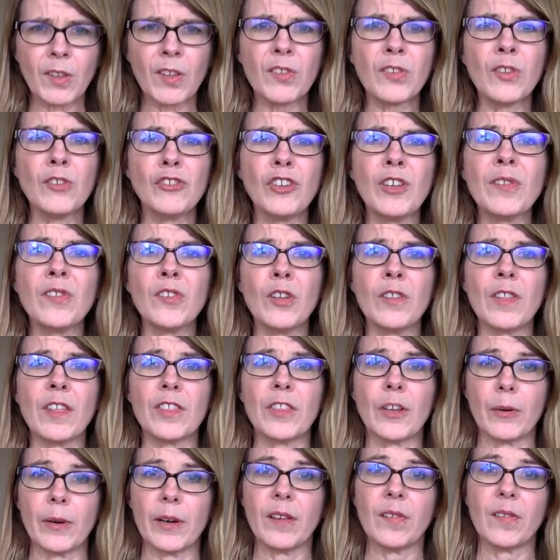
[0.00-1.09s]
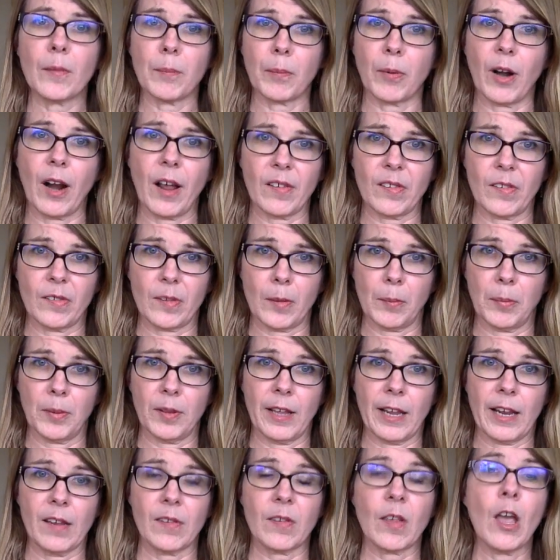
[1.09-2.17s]
So just know that there is a process in
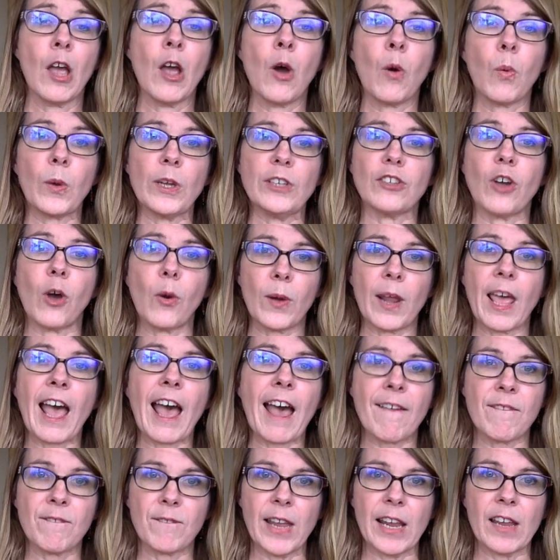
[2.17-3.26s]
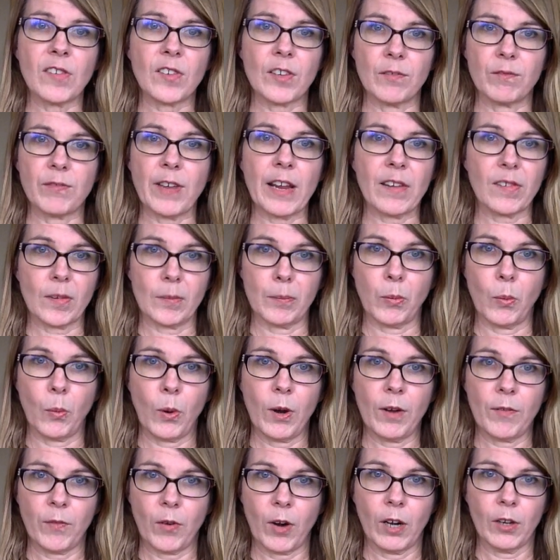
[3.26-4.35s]
place. We don't have face-to-face
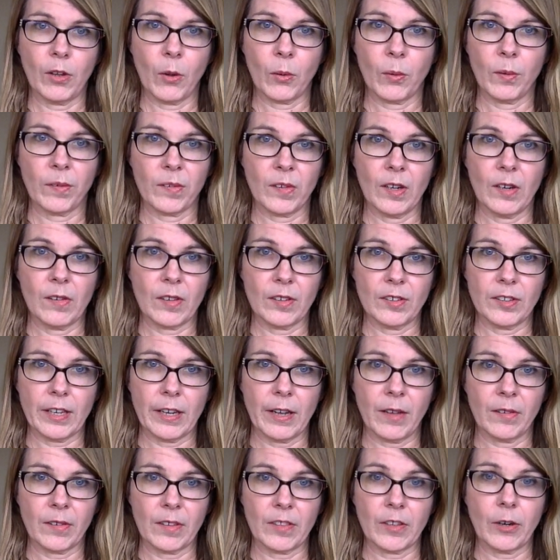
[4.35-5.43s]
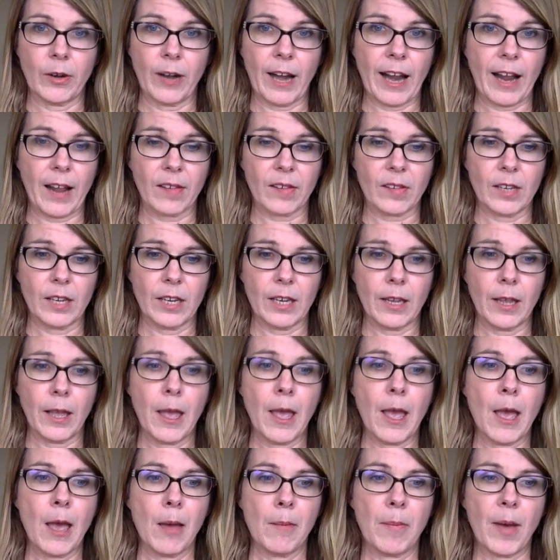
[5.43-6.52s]
support for our local cities and towns that they're asking,
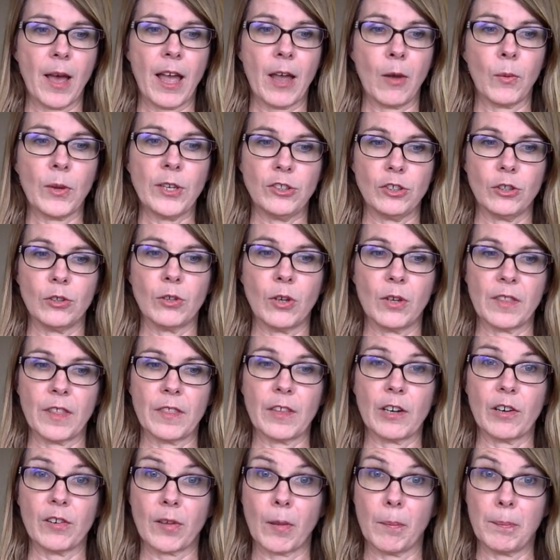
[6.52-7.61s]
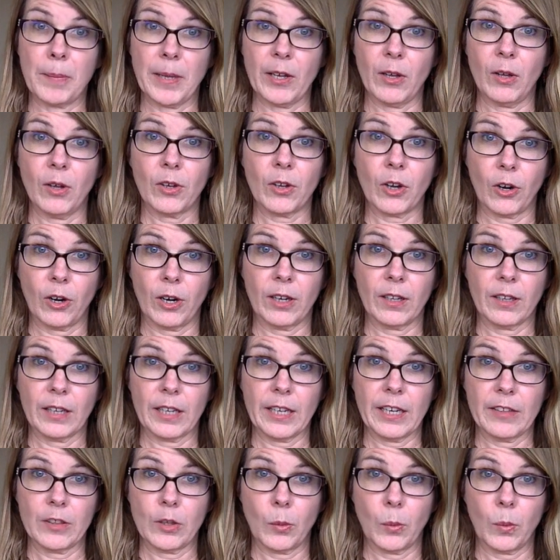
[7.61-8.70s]
but we do know that there's a bill currently
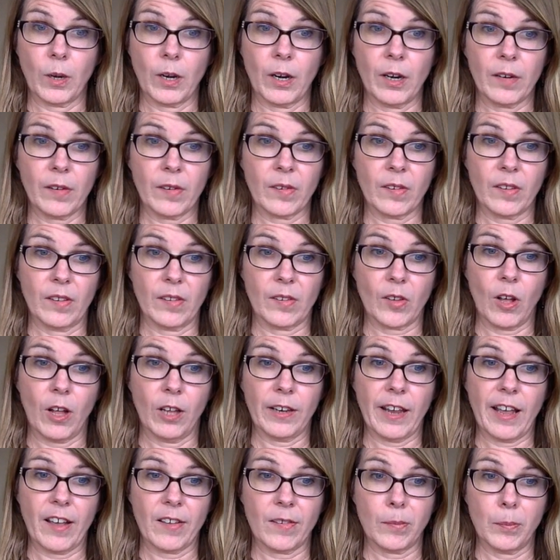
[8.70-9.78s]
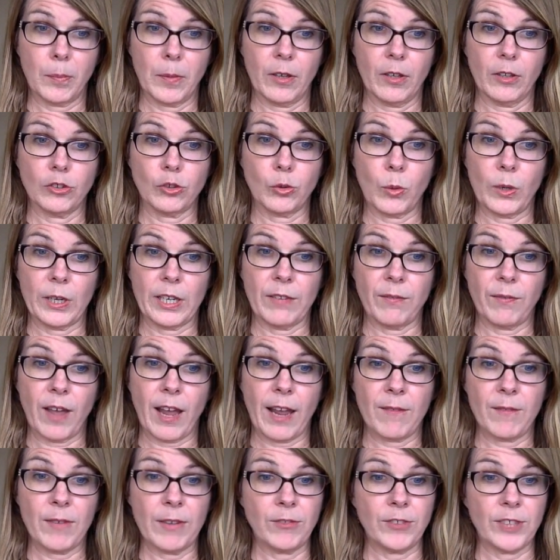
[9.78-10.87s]
in the works. It's called House Bill
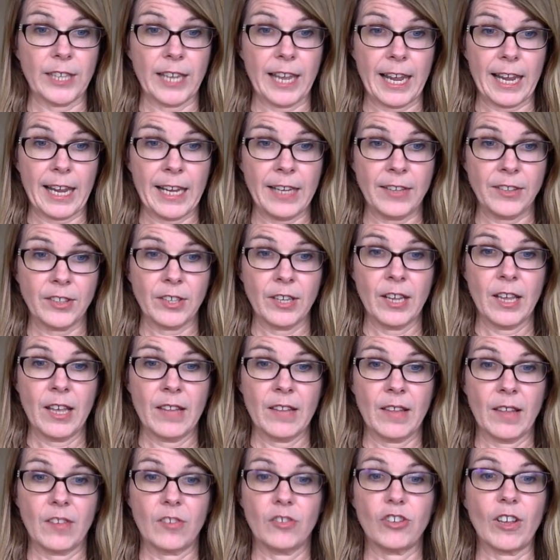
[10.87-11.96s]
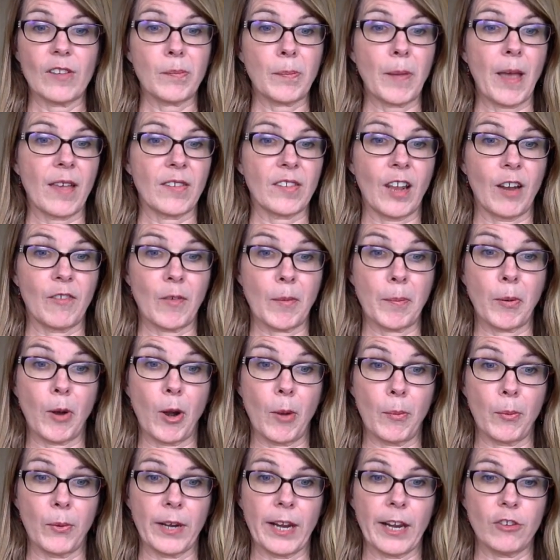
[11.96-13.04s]
2558 that's just passed out of
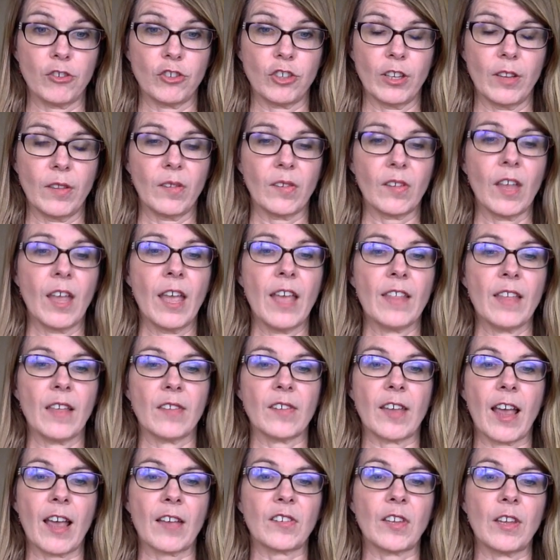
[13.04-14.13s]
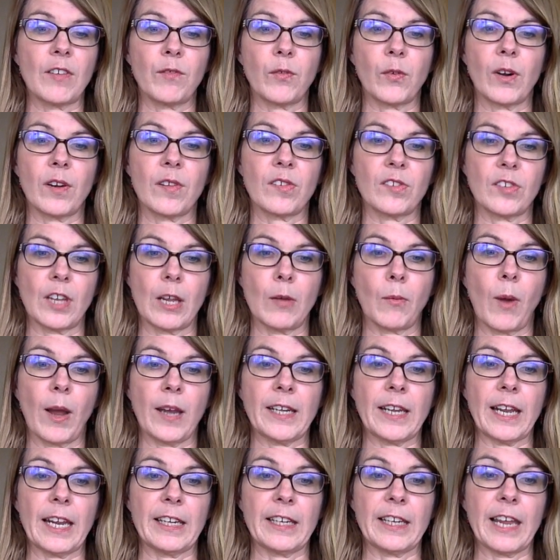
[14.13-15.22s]
appropriations that's asking for a statewide
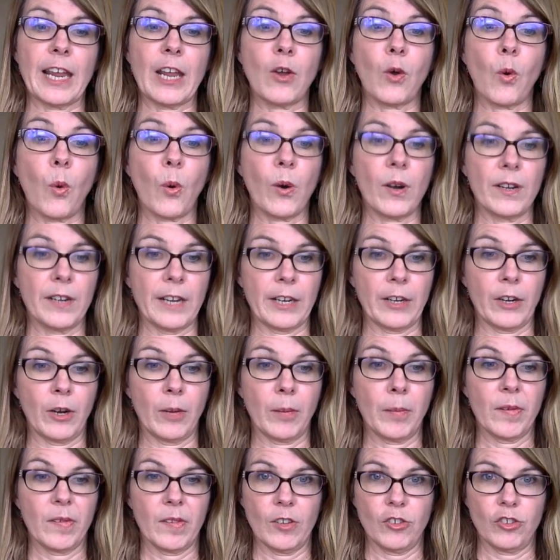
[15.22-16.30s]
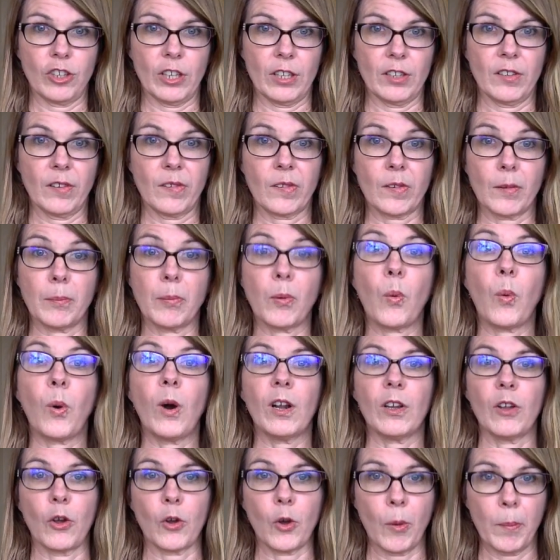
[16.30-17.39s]
ADA coordinator position to
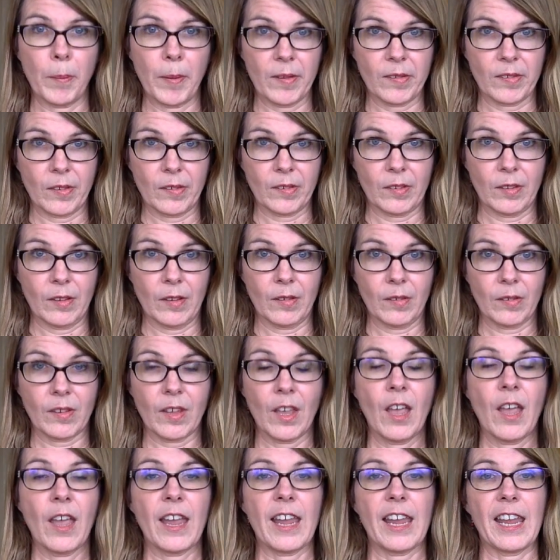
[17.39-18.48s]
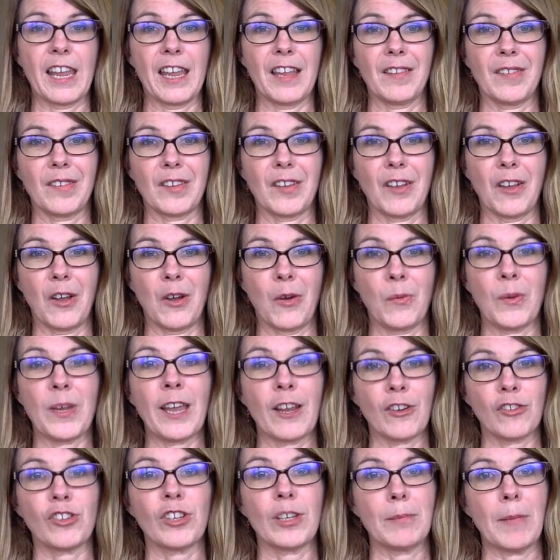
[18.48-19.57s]
support local businesses. And so we
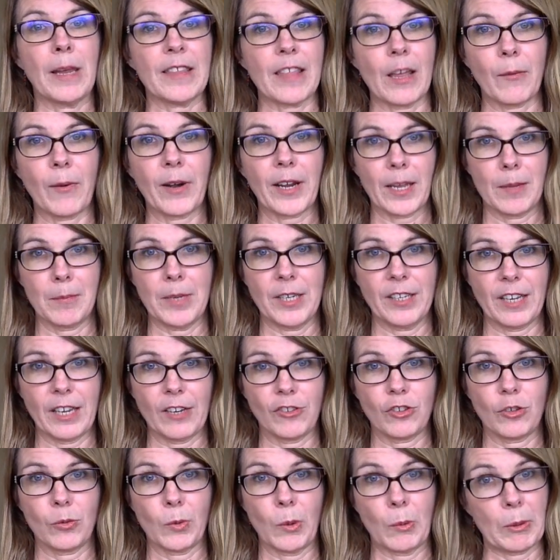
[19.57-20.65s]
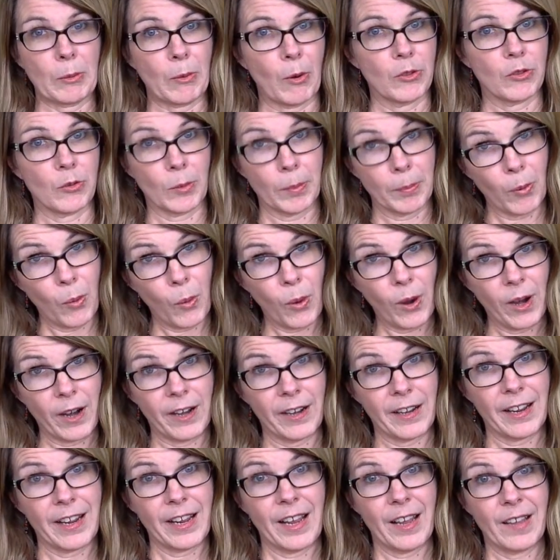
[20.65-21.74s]
actually made that recommendation when we wrote the
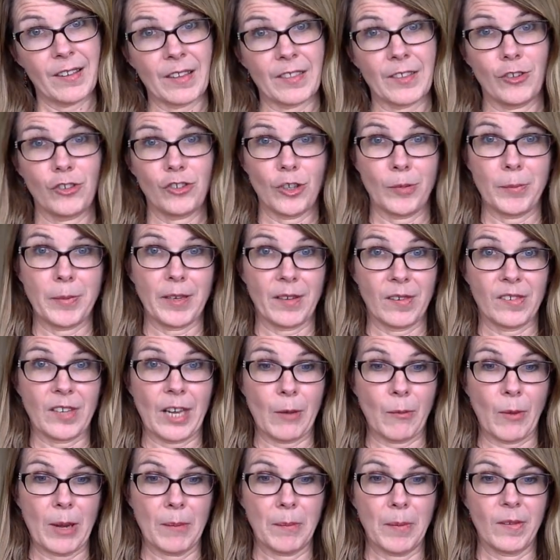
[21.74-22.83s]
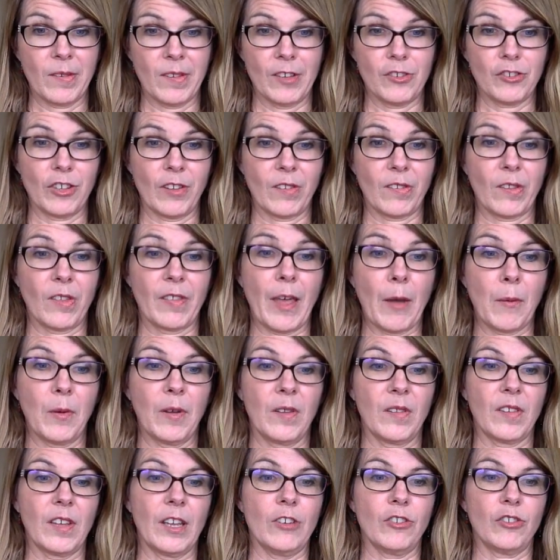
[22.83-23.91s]
report, that there should be a statewide position. So that
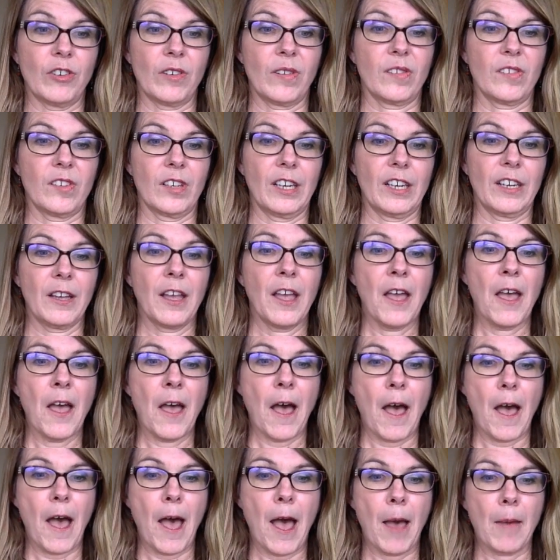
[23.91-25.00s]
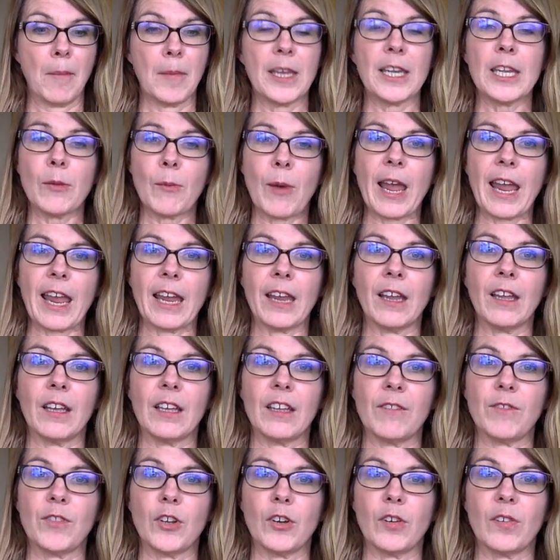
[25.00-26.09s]
was interesting. Anyway,
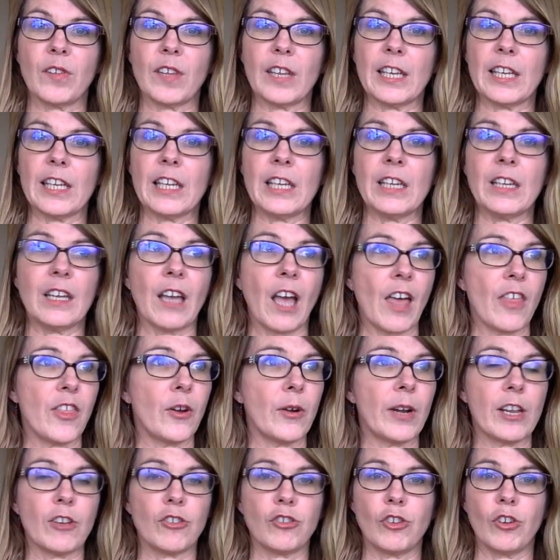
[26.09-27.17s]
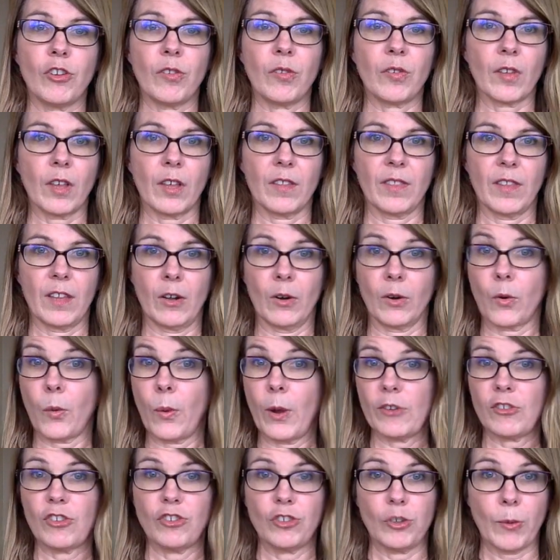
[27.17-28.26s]
if there's any other issues or
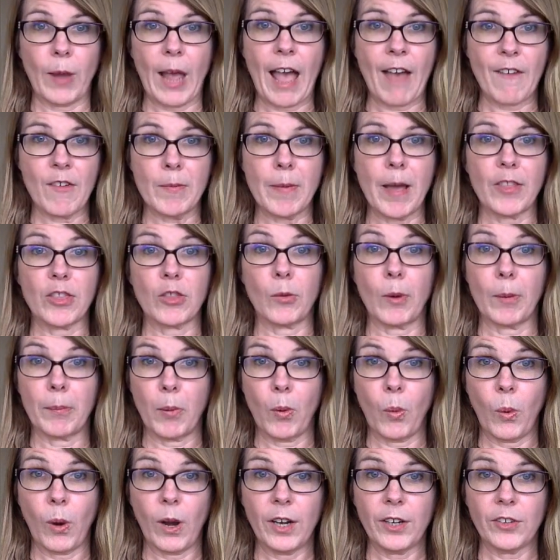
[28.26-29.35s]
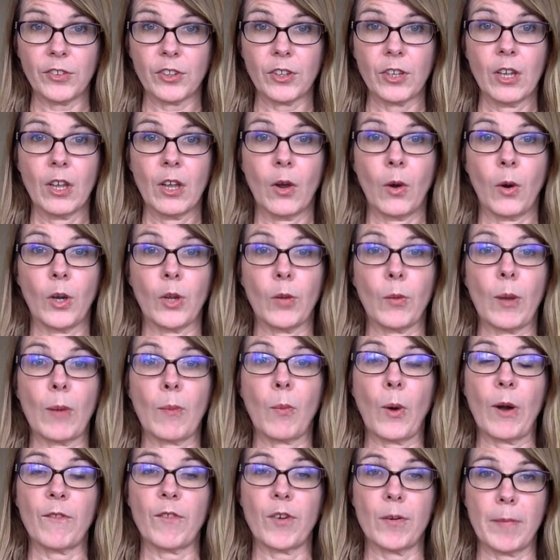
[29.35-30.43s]
questions you have about the report, or you want
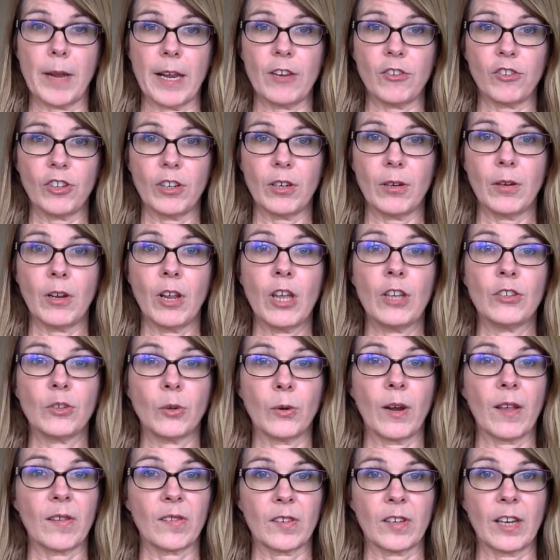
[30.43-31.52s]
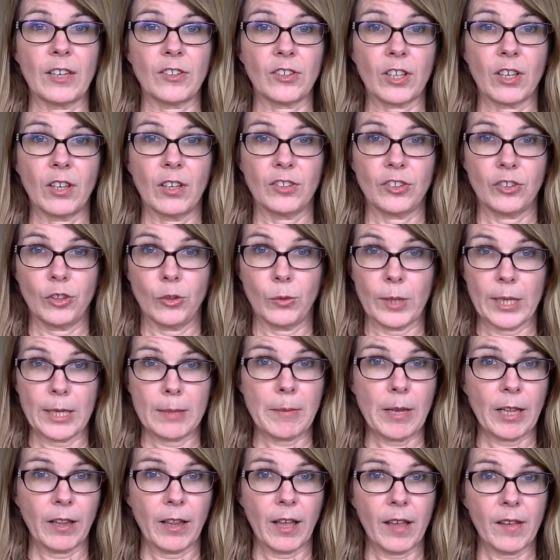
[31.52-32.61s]
more information, don't hesitate to
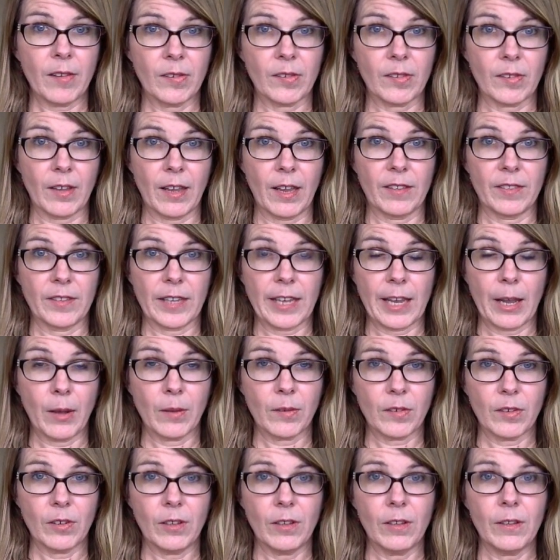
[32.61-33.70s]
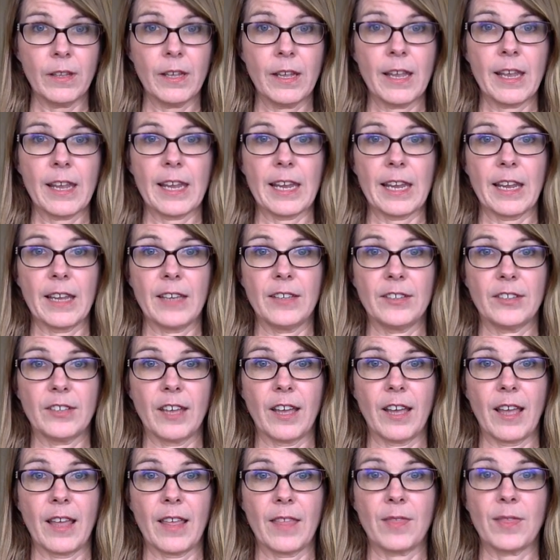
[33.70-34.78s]
email us at the council. And
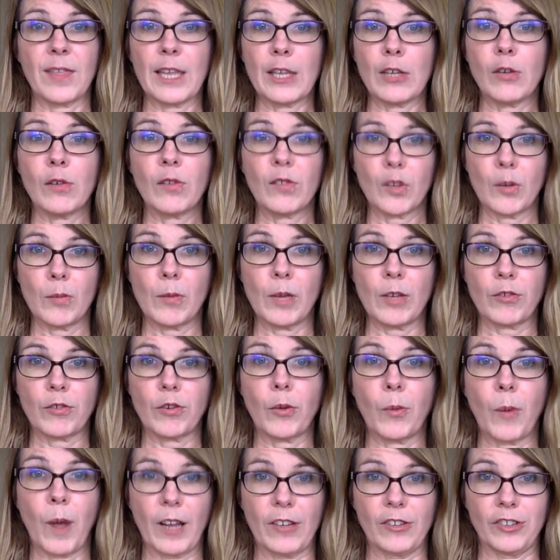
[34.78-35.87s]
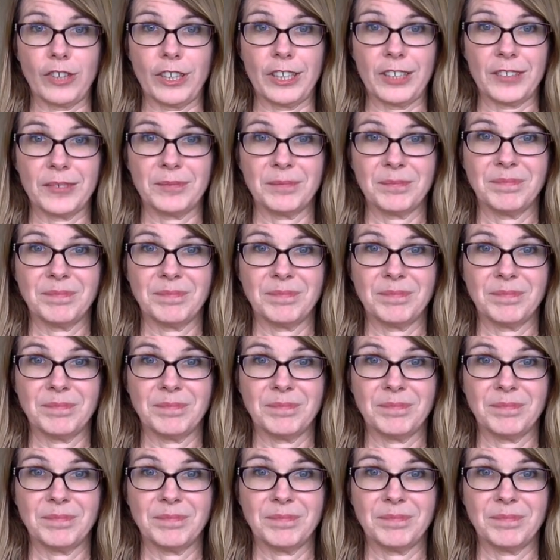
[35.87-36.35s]
thank you so much for watching.